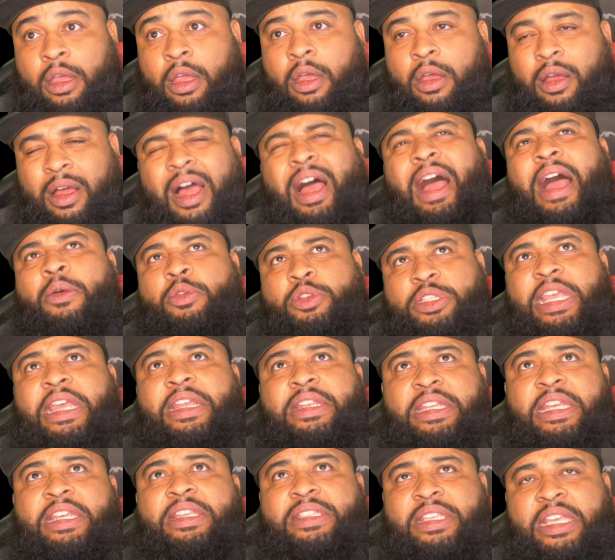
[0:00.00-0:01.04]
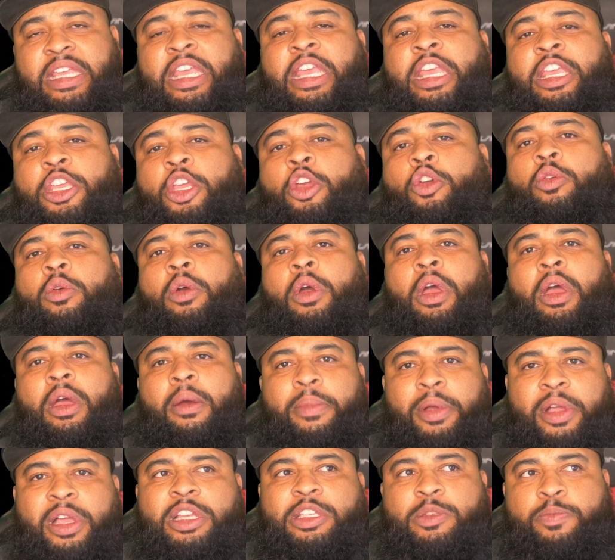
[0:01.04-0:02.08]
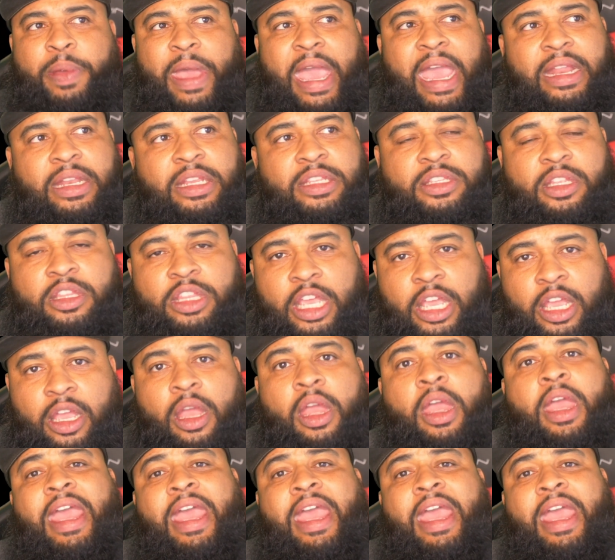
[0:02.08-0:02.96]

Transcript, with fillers: Uh, I would say DC EU because Bane is a thing.